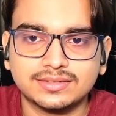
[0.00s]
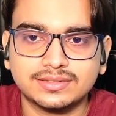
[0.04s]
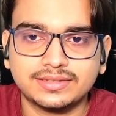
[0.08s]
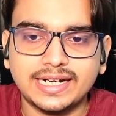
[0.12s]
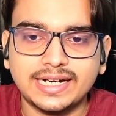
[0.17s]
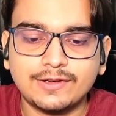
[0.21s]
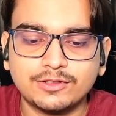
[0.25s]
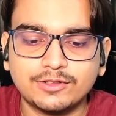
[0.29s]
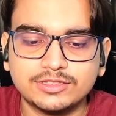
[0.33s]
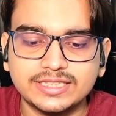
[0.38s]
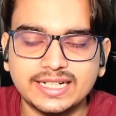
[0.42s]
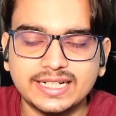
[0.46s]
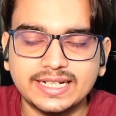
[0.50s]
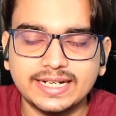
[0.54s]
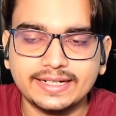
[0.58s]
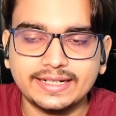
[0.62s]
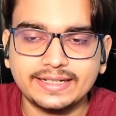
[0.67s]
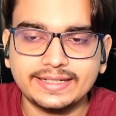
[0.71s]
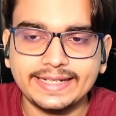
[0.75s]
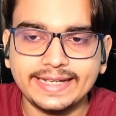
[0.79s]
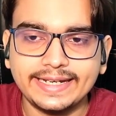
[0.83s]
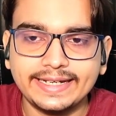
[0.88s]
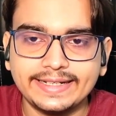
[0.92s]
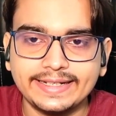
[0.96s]
That was
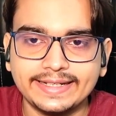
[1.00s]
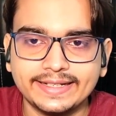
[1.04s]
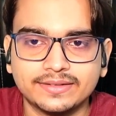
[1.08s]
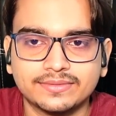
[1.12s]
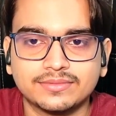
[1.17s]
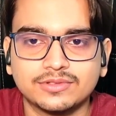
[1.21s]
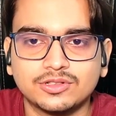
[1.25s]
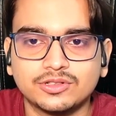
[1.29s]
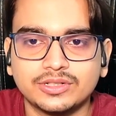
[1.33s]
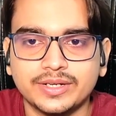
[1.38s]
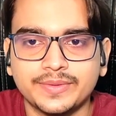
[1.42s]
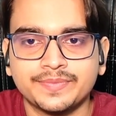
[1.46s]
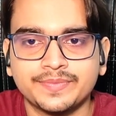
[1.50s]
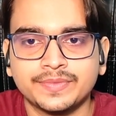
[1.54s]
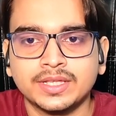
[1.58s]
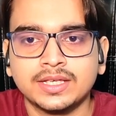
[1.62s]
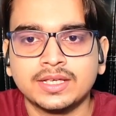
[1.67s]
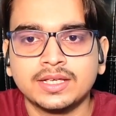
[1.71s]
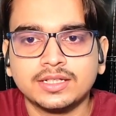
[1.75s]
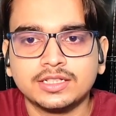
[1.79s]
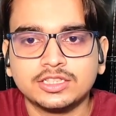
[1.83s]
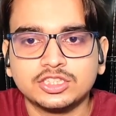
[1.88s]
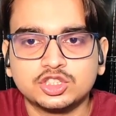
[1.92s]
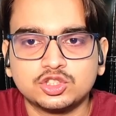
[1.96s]
at 10K. Okay,
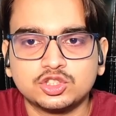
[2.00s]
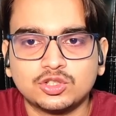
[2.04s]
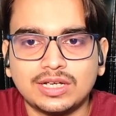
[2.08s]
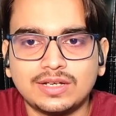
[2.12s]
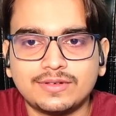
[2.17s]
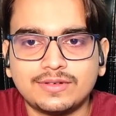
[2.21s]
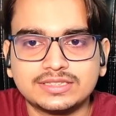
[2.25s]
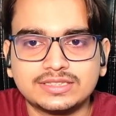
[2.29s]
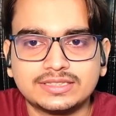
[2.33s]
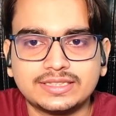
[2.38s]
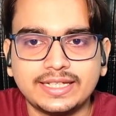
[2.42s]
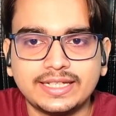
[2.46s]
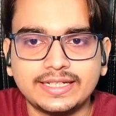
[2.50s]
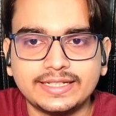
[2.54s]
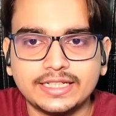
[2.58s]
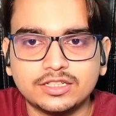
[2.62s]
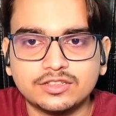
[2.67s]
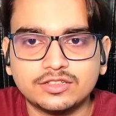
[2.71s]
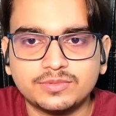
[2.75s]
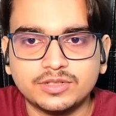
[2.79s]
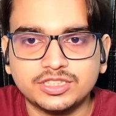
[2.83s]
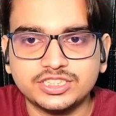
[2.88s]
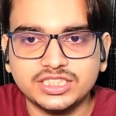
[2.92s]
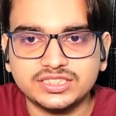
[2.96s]
so I was thinking
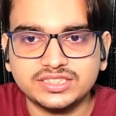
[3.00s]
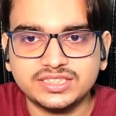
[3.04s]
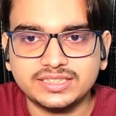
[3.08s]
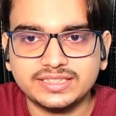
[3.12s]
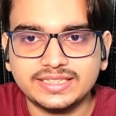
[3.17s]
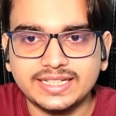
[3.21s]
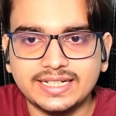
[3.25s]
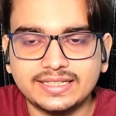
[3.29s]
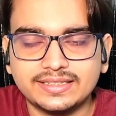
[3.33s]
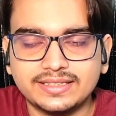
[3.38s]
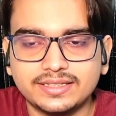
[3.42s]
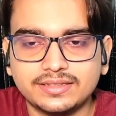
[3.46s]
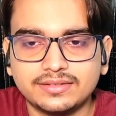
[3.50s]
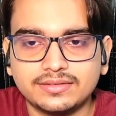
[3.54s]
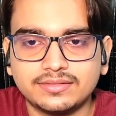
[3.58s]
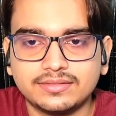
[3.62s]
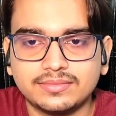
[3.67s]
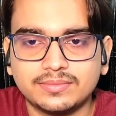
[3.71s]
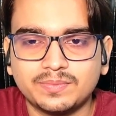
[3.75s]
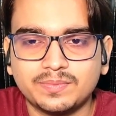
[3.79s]
of purchasing that then.